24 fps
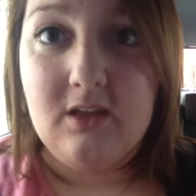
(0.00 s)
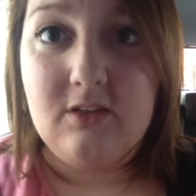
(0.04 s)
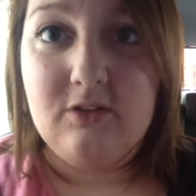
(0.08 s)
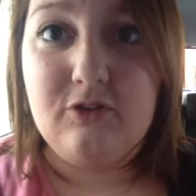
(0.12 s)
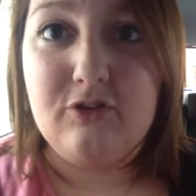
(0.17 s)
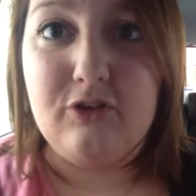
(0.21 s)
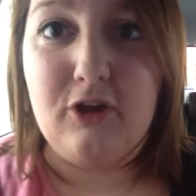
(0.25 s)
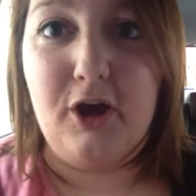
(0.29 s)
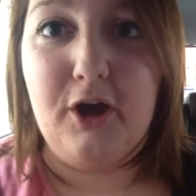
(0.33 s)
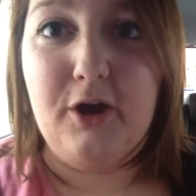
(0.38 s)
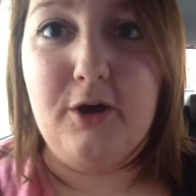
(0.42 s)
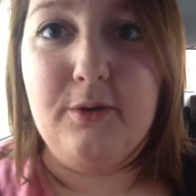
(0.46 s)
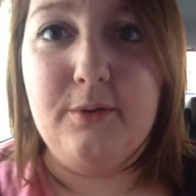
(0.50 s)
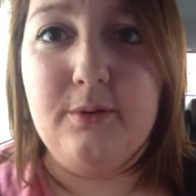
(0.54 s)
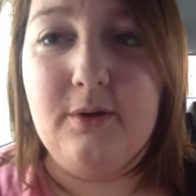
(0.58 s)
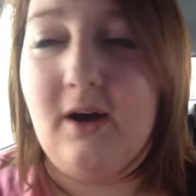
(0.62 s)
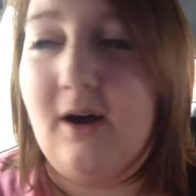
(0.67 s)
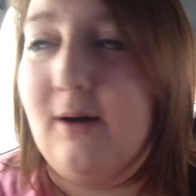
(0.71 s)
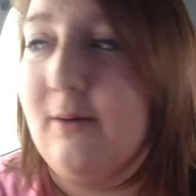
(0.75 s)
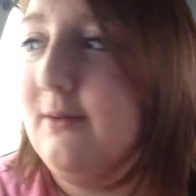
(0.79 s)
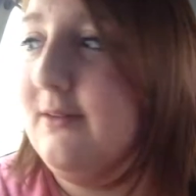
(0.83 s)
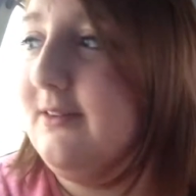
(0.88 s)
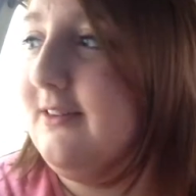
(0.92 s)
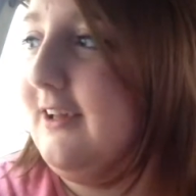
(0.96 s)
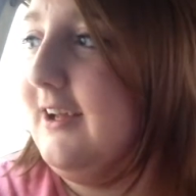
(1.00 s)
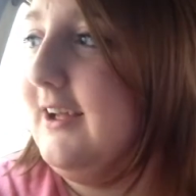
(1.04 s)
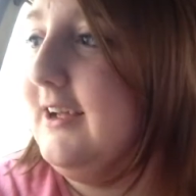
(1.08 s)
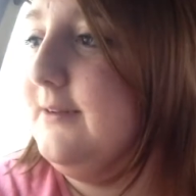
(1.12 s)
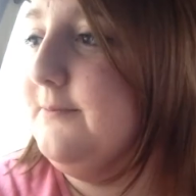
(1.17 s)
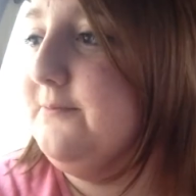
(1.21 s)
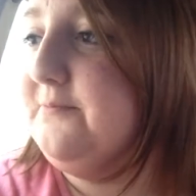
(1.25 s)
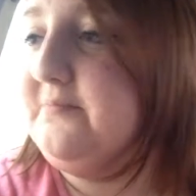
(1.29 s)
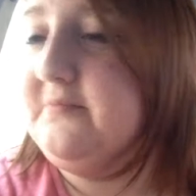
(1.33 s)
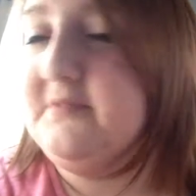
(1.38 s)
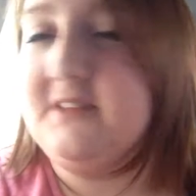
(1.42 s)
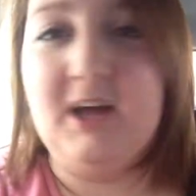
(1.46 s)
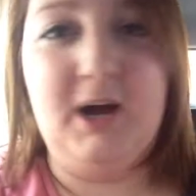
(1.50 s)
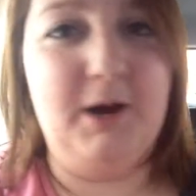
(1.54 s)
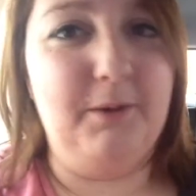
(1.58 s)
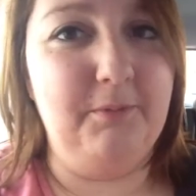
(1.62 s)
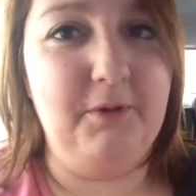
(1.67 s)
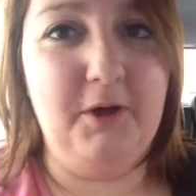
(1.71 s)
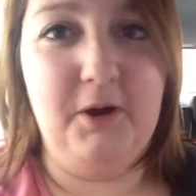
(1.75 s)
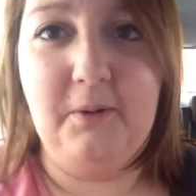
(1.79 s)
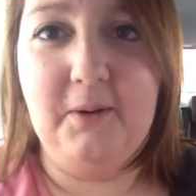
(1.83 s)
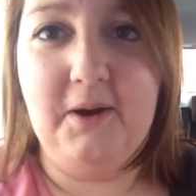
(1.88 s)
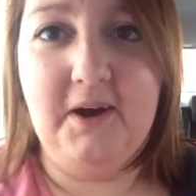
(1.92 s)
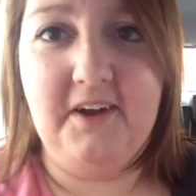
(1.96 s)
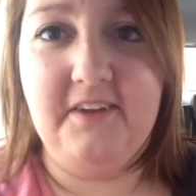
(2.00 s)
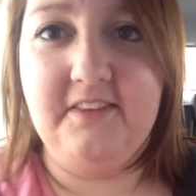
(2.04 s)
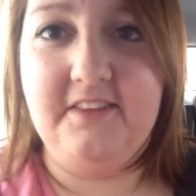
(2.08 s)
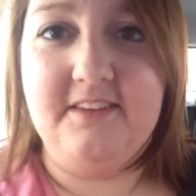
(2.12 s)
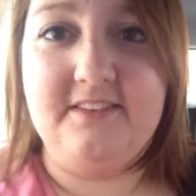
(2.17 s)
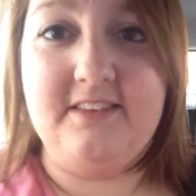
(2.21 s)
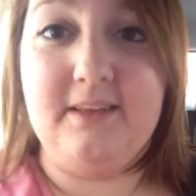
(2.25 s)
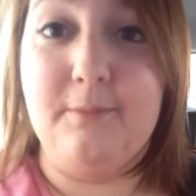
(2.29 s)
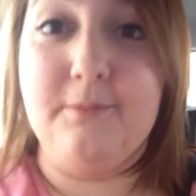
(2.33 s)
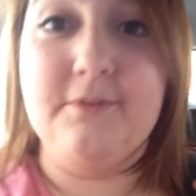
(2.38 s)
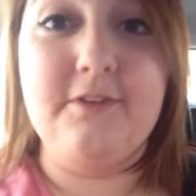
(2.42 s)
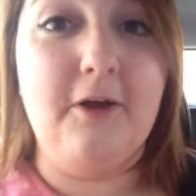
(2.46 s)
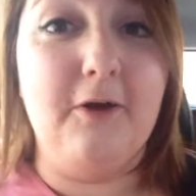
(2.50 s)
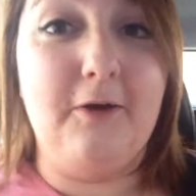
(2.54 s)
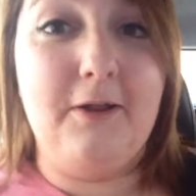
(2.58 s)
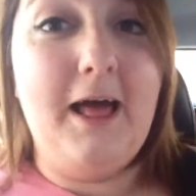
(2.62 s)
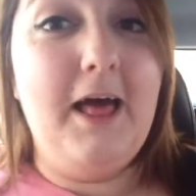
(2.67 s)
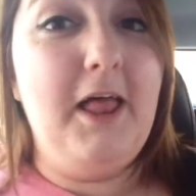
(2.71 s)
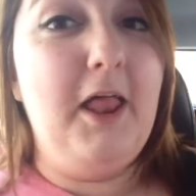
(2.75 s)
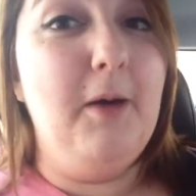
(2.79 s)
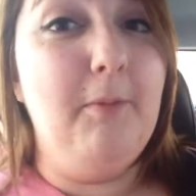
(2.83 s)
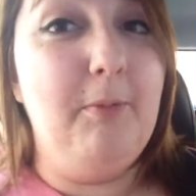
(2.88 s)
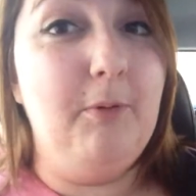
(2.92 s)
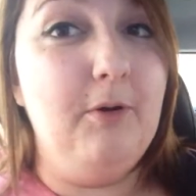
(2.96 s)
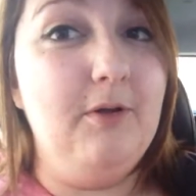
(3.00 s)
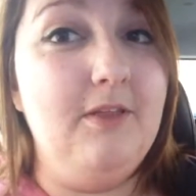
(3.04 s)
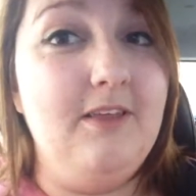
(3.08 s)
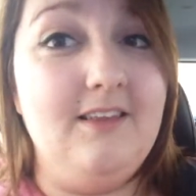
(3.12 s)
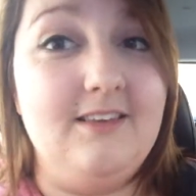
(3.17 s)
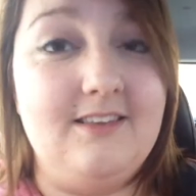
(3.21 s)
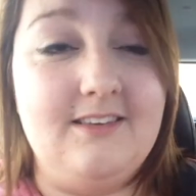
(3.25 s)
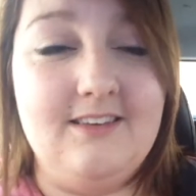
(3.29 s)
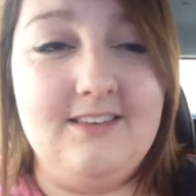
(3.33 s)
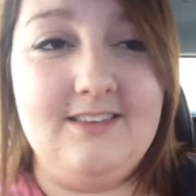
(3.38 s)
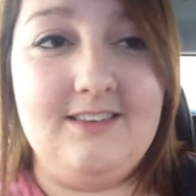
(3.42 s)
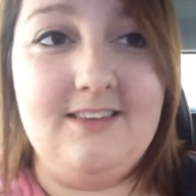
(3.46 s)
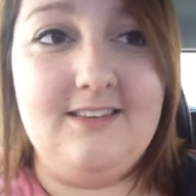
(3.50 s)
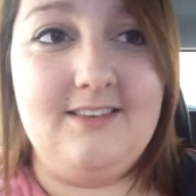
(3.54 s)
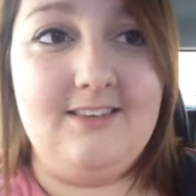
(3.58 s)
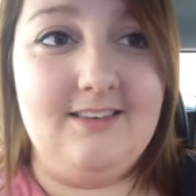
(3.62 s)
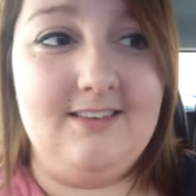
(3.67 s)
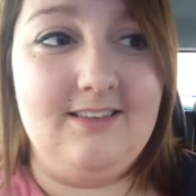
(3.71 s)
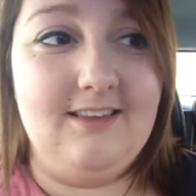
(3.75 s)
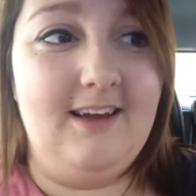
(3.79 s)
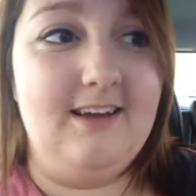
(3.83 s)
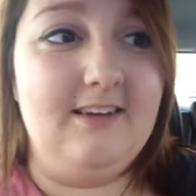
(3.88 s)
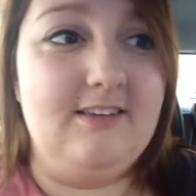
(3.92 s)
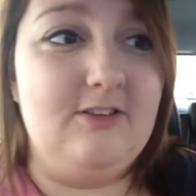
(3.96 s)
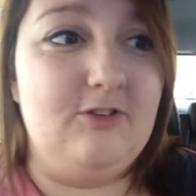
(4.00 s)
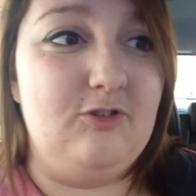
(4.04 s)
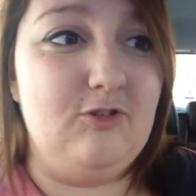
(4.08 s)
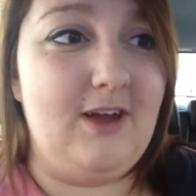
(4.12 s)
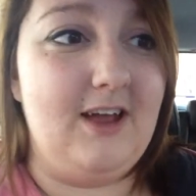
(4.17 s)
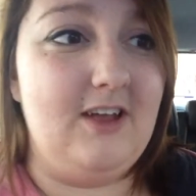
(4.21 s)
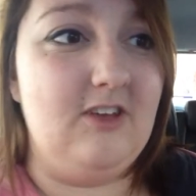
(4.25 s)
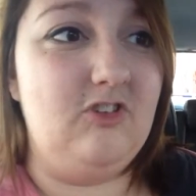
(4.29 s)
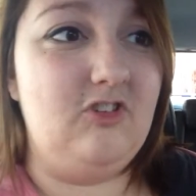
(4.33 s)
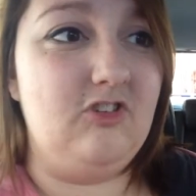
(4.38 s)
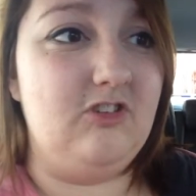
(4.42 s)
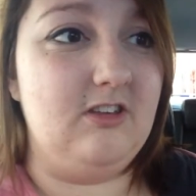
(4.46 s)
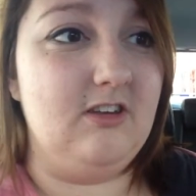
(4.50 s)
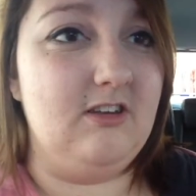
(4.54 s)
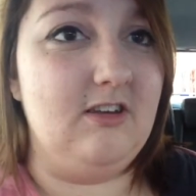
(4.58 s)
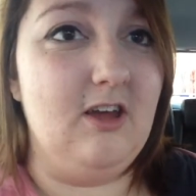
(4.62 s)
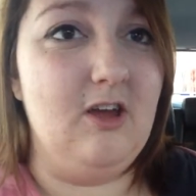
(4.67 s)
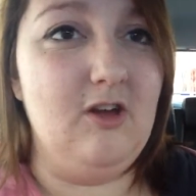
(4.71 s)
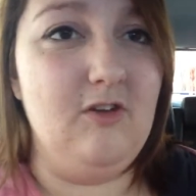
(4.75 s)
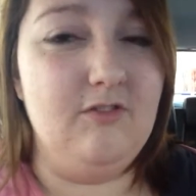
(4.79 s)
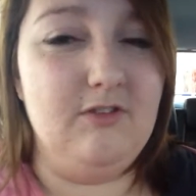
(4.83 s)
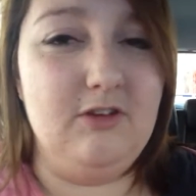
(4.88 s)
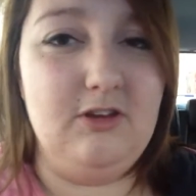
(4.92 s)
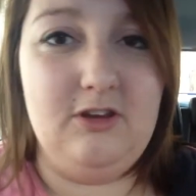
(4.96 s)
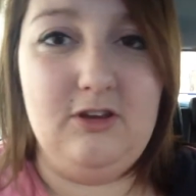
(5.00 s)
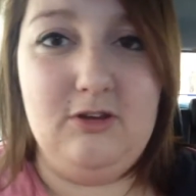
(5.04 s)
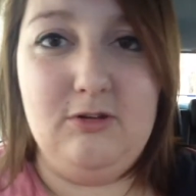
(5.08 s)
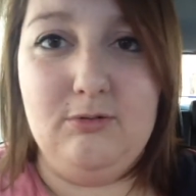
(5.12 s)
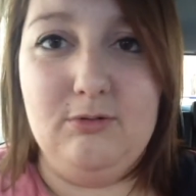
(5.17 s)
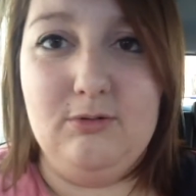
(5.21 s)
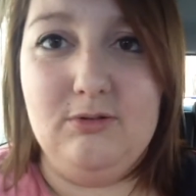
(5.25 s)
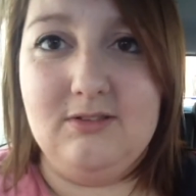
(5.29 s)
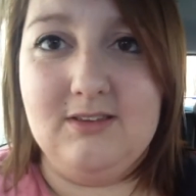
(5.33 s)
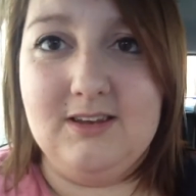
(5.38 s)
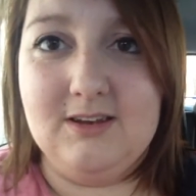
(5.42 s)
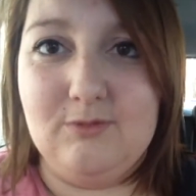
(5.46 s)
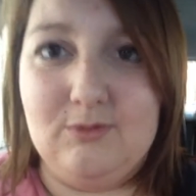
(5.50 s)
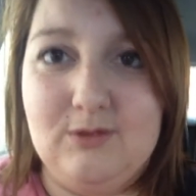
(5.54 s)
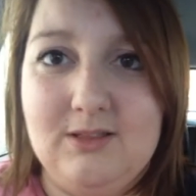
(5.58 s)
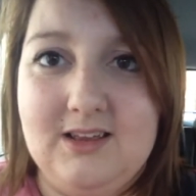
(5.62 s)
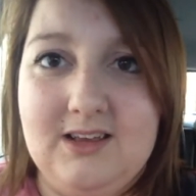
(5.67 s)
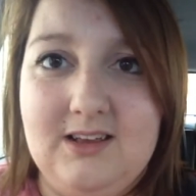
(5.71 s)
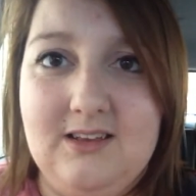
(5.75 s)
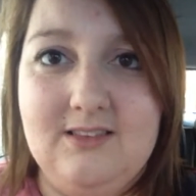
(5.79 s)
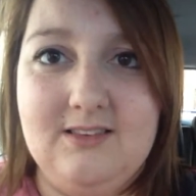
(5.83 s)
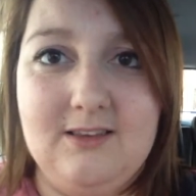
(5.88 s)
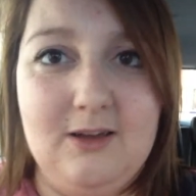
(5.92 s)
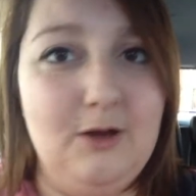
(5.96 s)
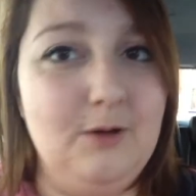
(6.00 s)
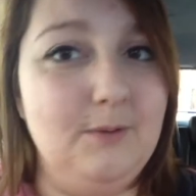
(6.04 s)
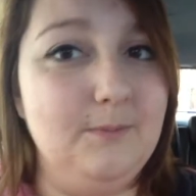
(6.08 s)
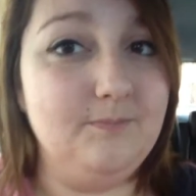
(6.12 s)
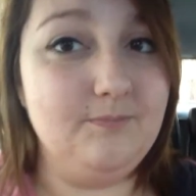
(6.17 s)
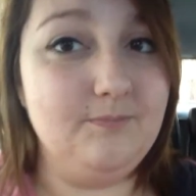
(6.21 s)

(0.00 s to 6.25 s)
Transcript: So I was like, I'm not wearing this. I'm so glad I bought this because this is like stretched and overused and everything. So,